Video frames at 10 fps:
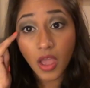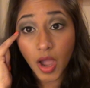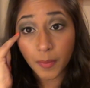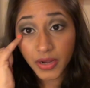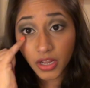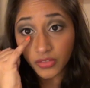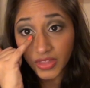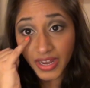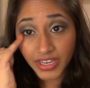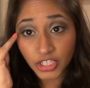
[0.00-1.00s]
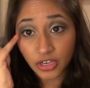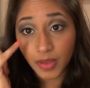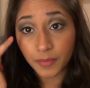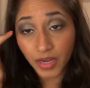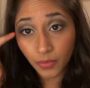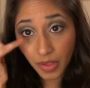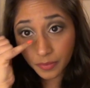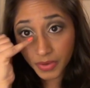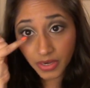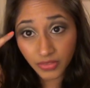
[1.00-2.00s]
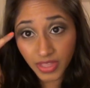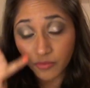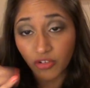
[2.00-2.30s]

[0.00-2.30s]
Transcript: I'll put it on the lash line, but I won't put it on the